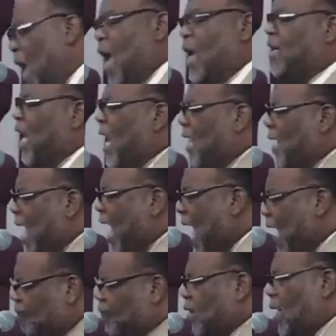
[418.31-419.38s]
Didn't
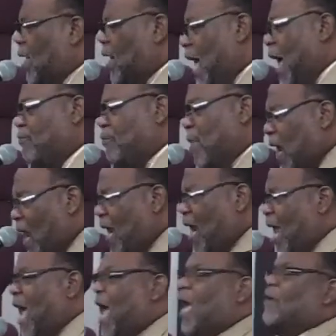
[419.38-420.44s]
have to let me
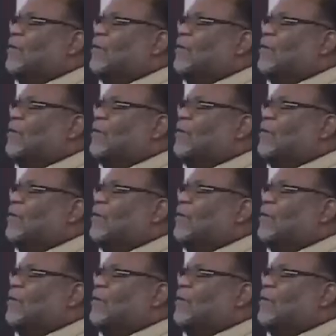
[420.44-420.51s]
live.